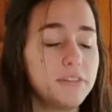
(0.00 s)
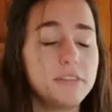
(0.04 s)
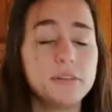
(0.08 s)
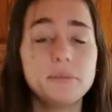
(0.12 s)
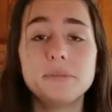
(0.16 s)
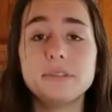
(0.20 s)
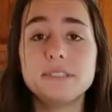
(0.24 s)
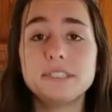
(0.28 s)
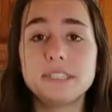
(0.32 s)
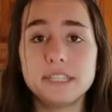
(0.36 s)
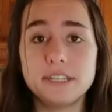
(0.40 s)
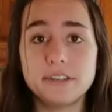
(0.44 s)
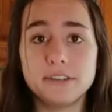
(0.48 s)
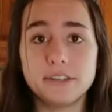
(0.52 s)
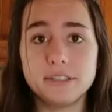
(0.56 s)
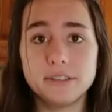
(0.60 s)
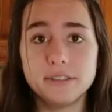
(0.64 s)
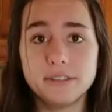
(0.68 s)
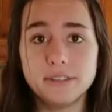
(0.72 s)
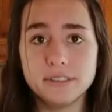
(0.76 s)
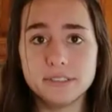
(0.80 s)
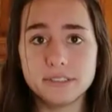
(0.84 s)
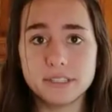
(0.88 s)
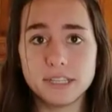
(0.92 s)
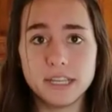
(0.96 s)
the
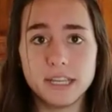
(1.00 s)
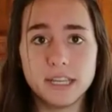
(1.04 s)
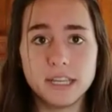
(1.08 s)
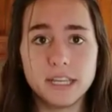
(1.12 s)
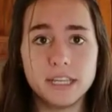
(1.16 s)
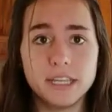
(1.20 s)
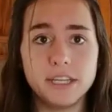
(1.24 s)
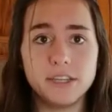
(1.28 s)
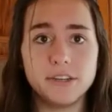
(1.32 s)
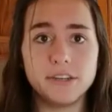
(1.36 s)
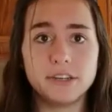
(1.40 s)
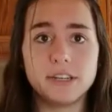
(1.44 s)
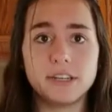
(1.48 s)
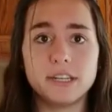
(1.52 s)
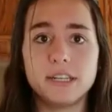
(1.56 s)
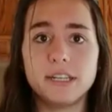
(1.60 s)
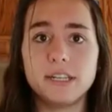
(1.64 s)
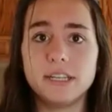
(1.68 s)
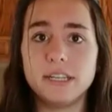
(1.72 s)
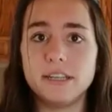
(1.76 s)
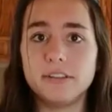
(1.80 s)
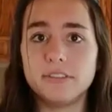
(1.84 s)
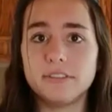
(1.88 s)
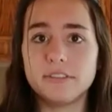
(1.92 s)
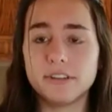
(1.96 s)
materials you're going to
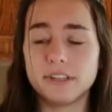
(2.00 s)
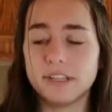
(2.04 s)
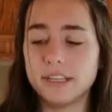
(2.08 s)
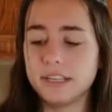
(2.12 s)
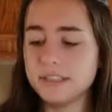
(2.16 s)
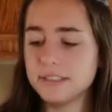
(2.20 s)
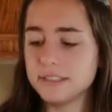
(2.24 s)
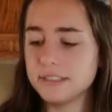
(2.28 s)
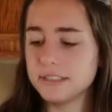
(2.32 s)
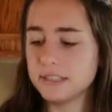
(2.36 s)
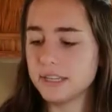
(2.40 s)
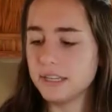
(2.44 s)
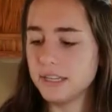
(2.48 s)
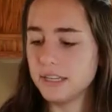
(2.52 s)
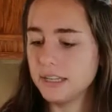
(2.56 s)
need for this.